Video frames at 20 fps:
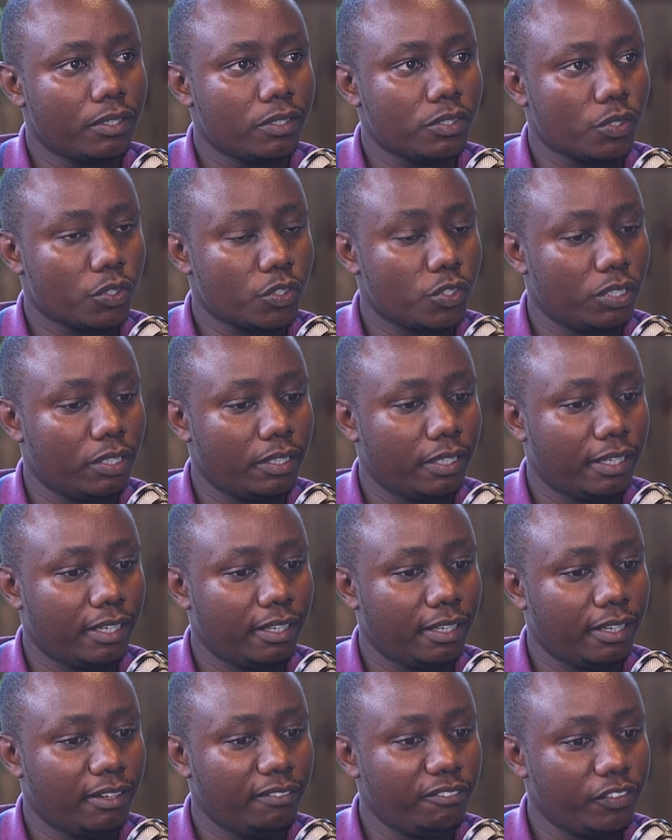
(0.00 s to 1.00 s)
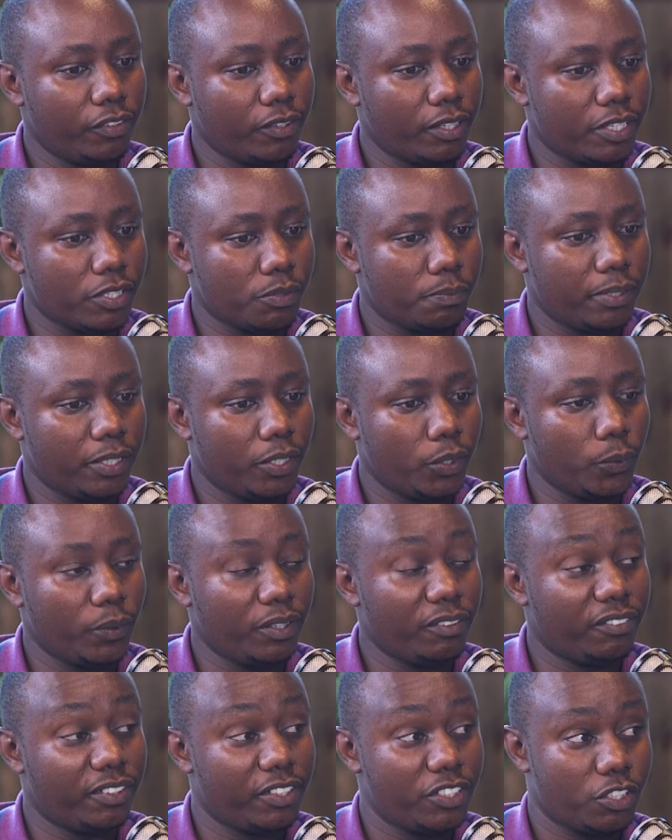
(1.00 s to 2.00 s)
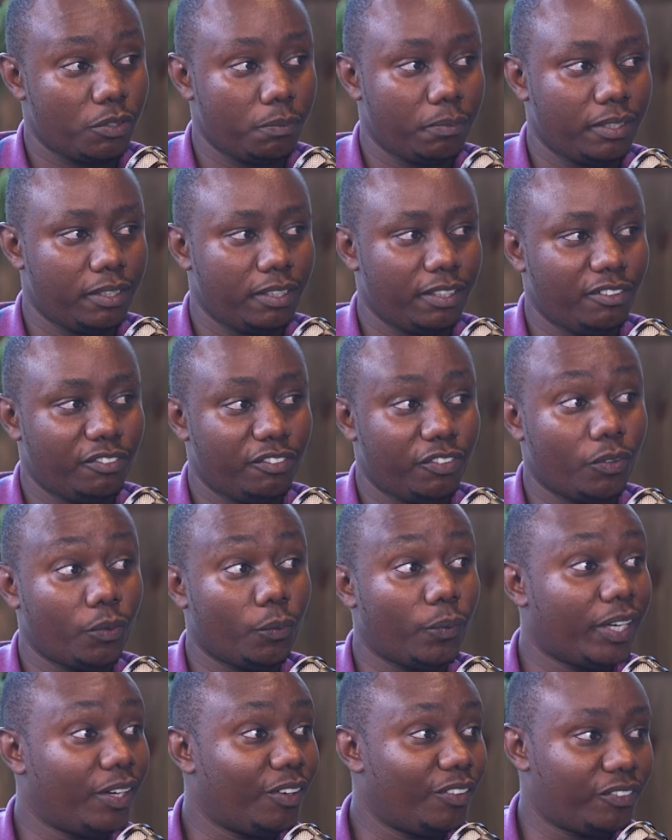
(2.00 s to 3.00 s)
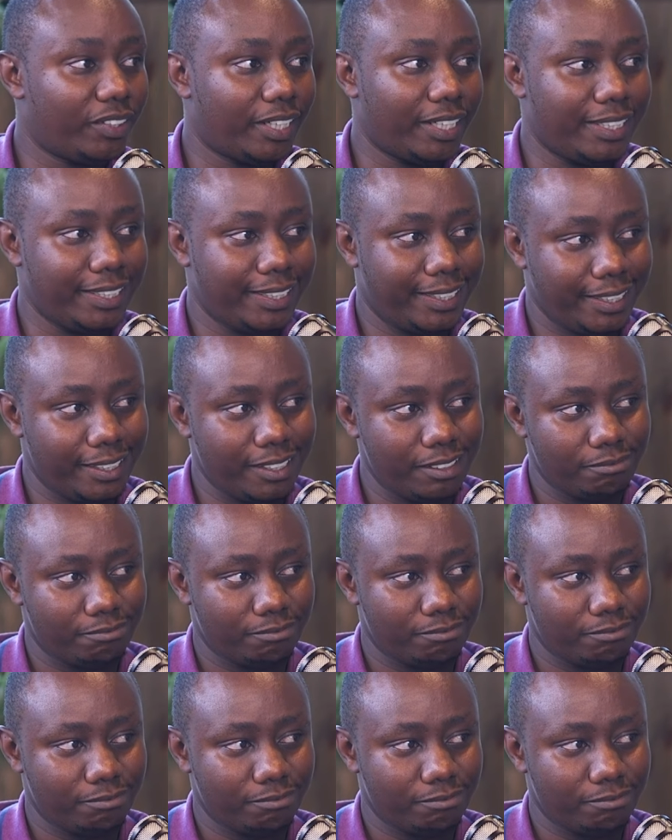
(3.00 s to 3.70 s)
So actually, Enviu has been doing venture building for well over a decade.